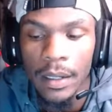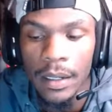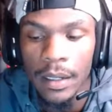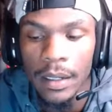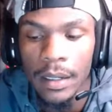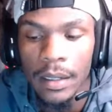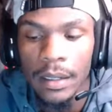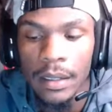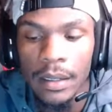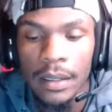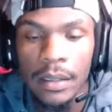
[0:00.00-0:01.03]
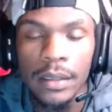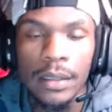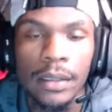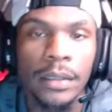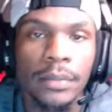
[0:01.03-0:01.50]

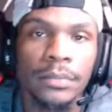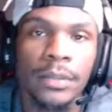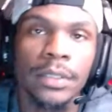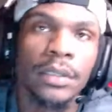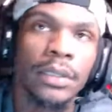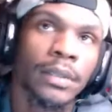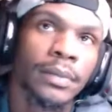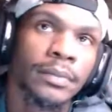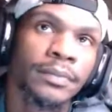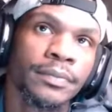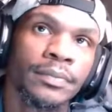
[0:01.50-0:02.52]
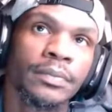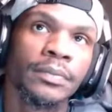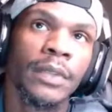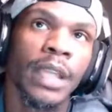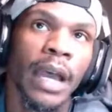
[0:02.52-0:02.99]
Um,
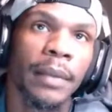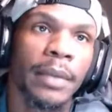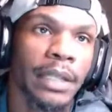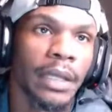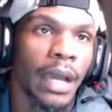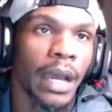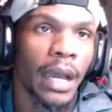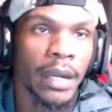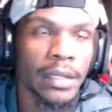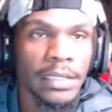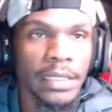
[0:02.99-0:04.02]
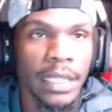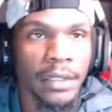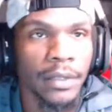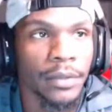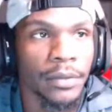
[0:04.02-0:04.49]
I mean, honestly, I
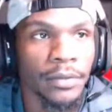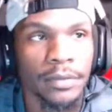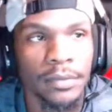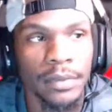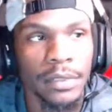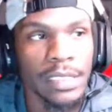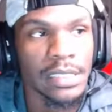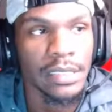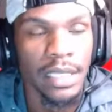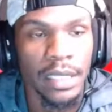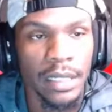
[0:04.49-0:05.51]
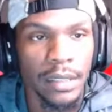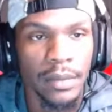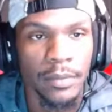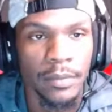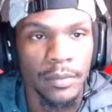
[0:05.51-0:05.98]
don't listen to
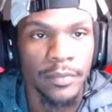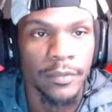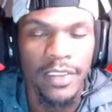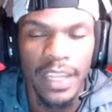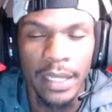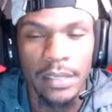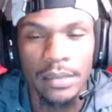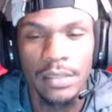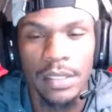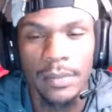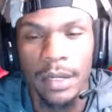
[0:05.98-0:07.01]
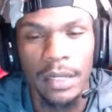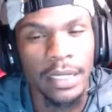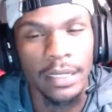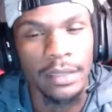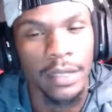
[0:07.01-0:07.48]
any fans about
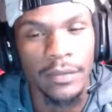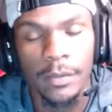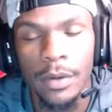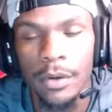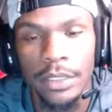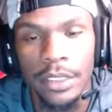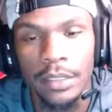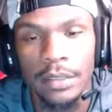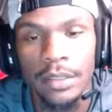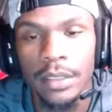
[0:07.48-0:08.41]
anything football related,